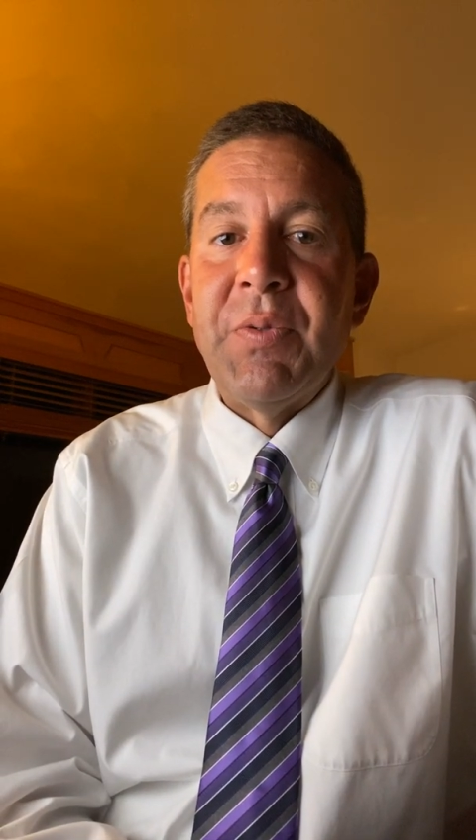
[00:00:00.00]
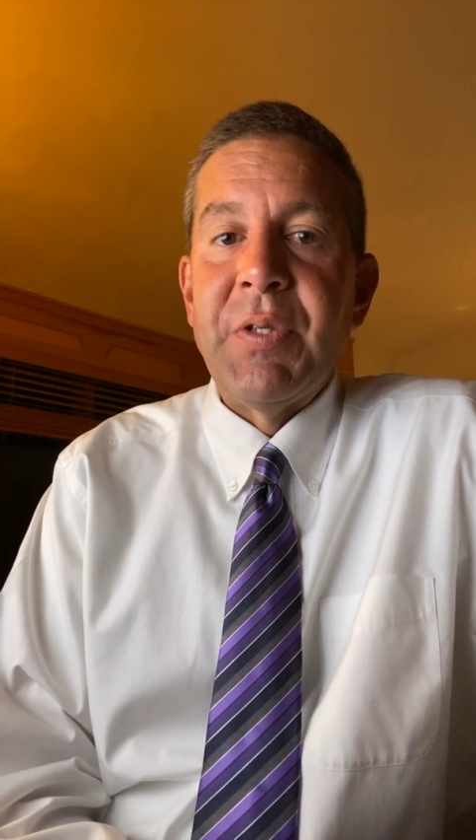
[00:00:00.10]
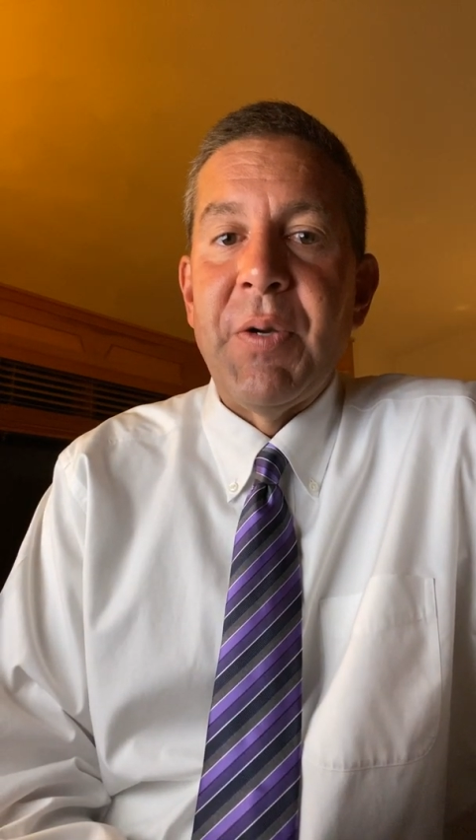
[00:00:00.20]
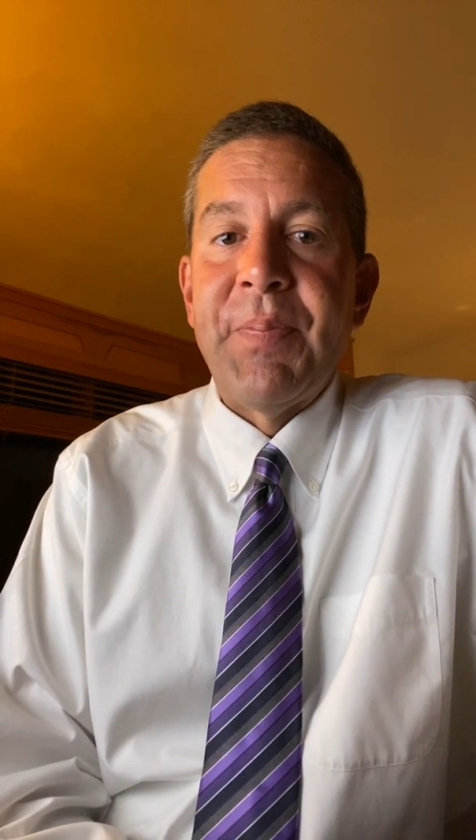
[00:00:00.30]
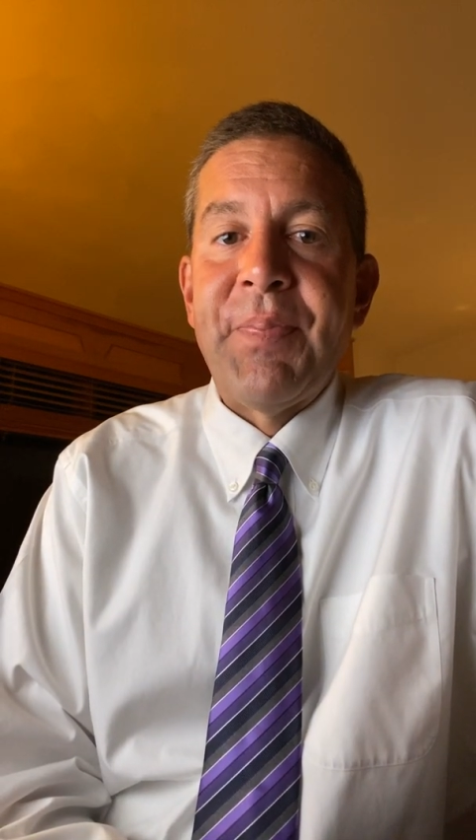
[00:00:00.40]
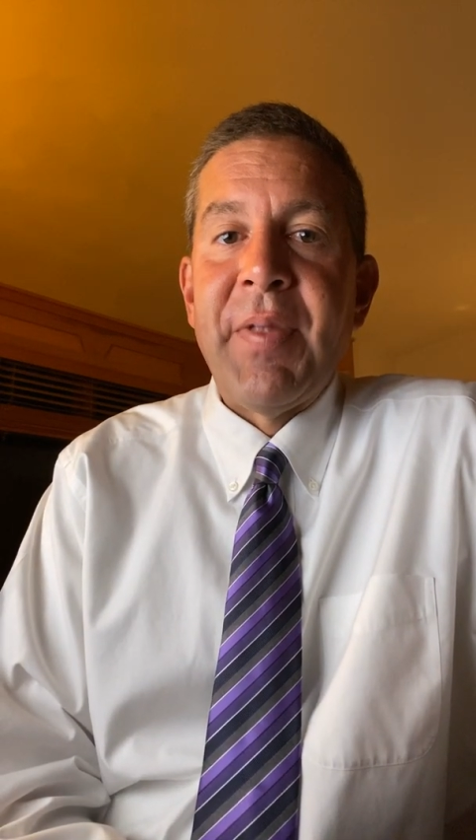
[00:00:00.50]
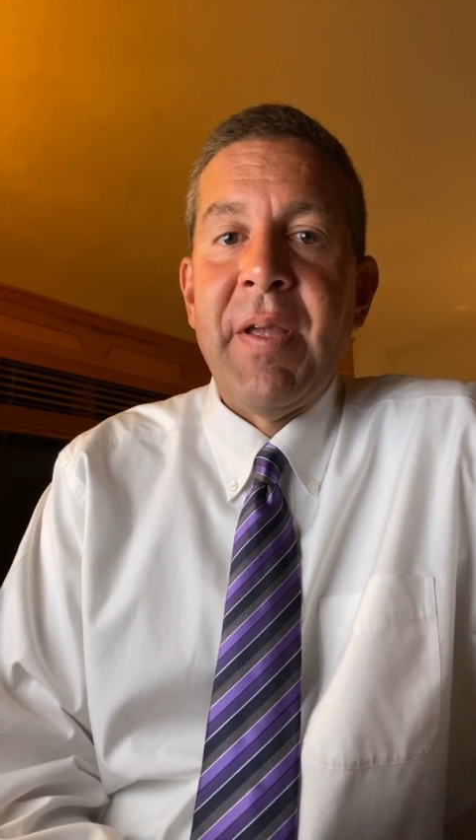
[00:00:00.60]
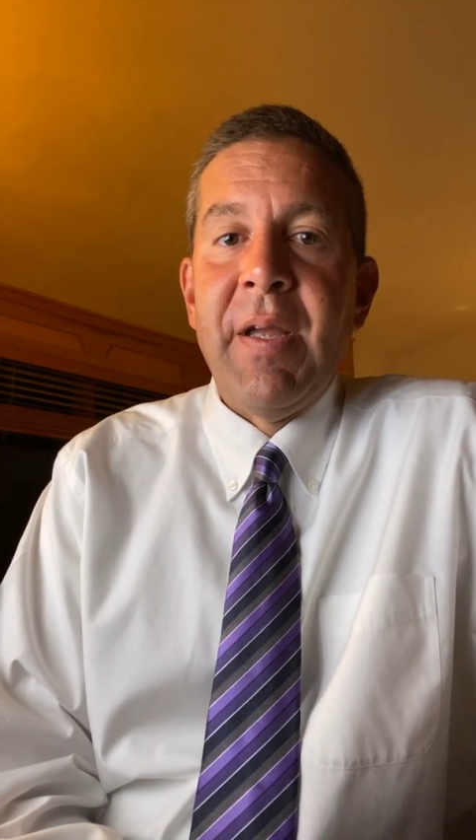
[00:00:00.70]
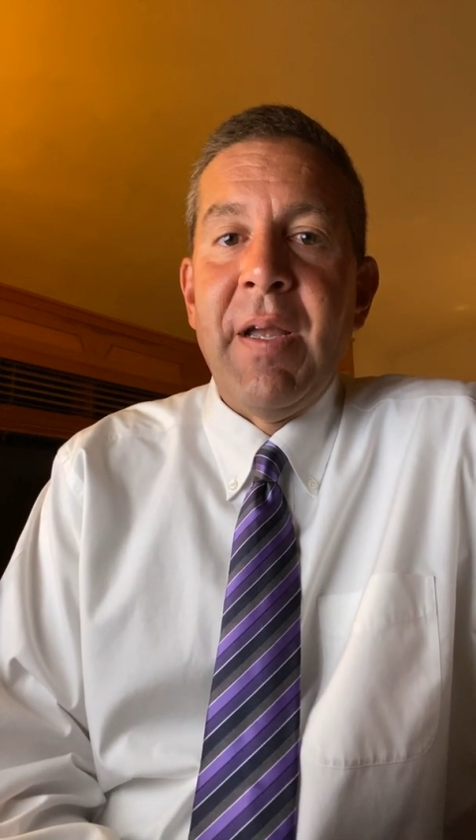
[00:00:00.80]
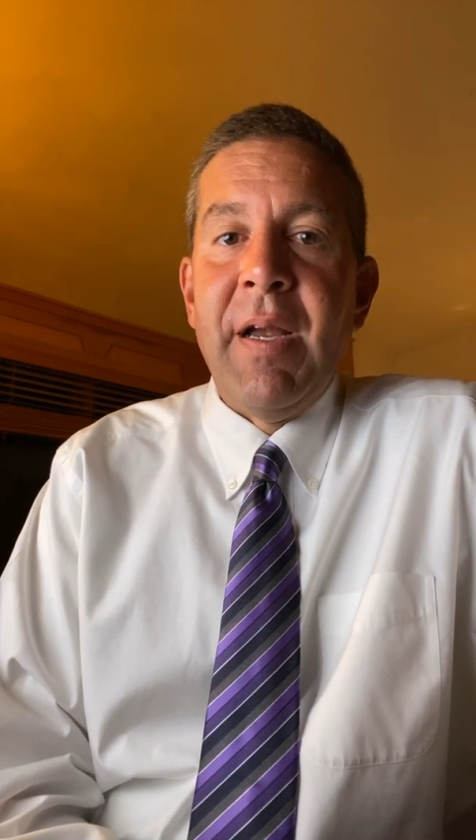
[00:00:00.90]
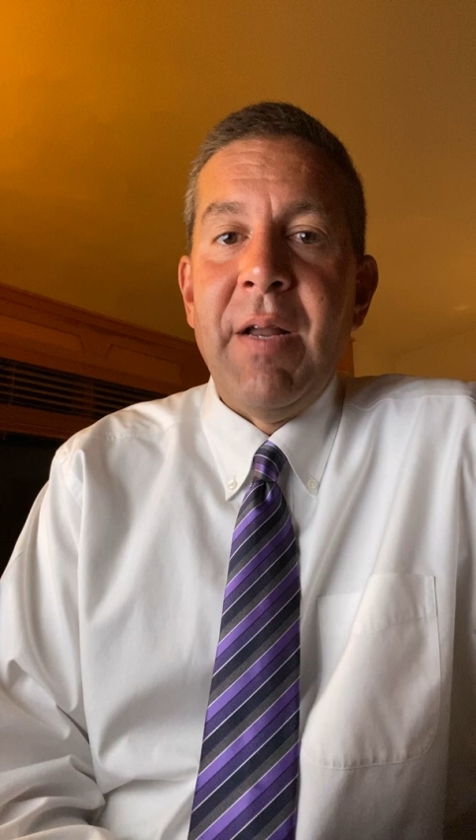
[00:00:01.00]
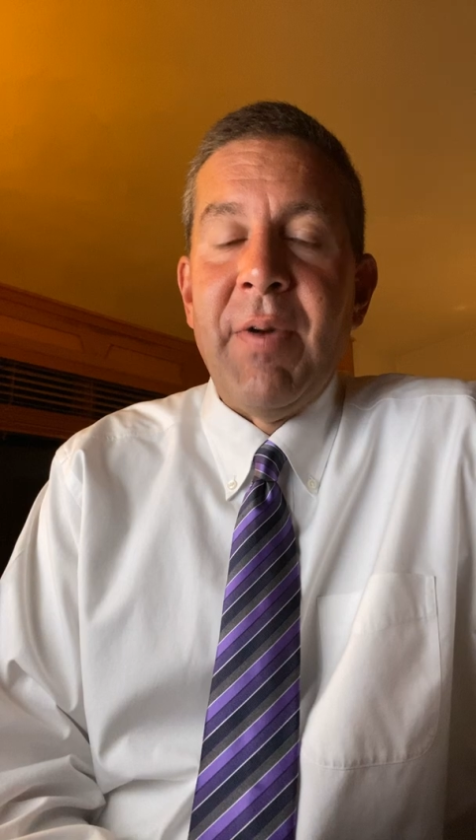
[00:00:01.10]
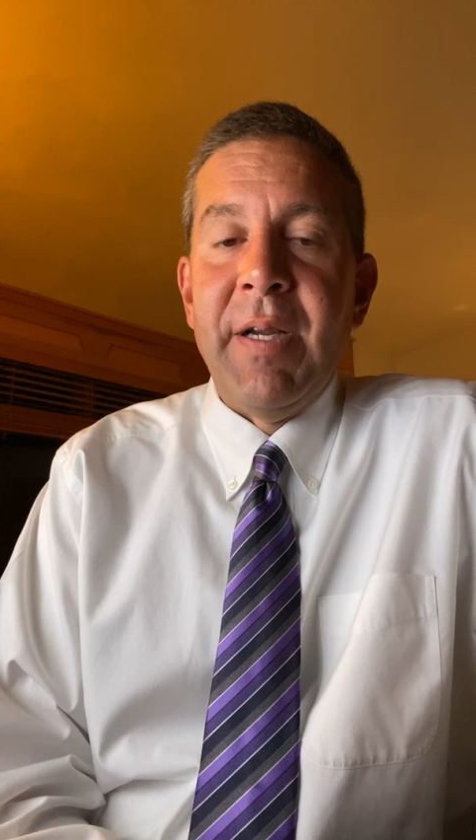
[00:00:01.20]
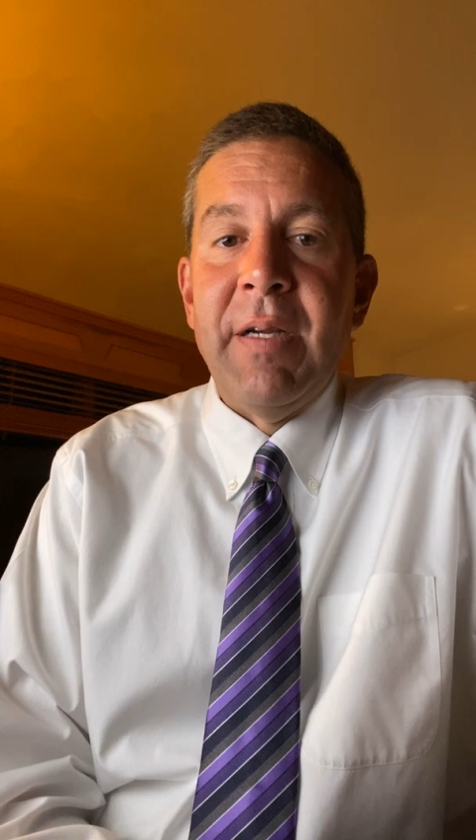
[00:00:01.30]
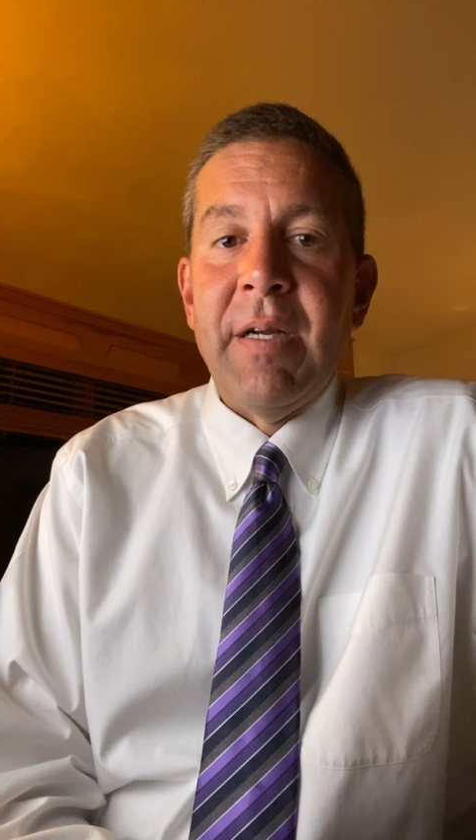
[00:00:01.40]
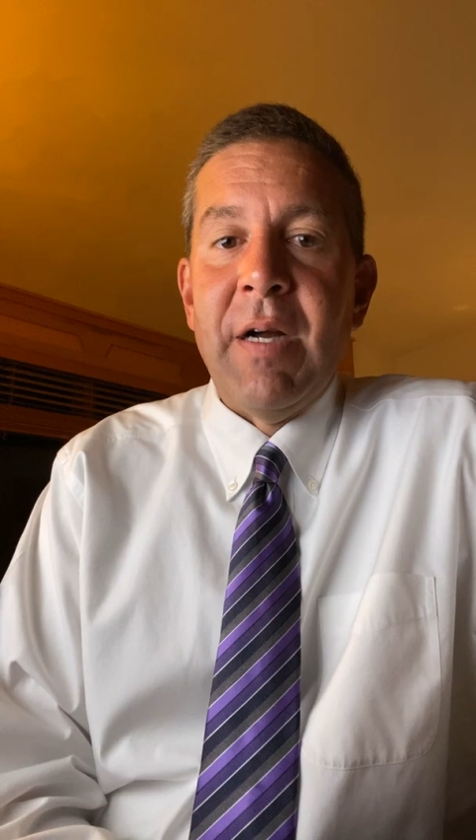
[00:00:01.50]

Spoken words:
So anyway,